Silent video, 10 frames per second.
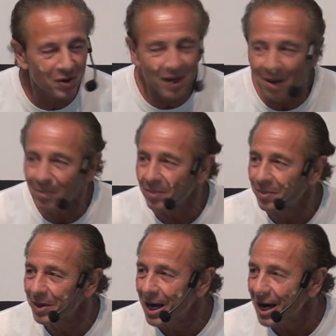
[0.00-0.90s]
them.
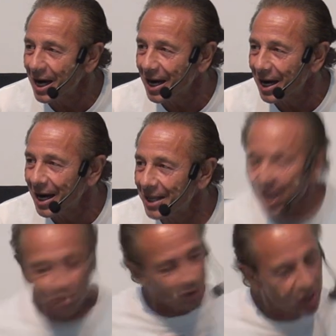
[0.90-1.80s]
And
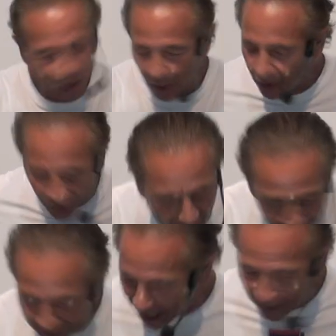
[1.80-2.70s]
they recycle all
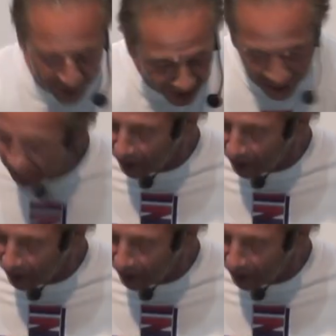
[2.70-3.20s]
the time the same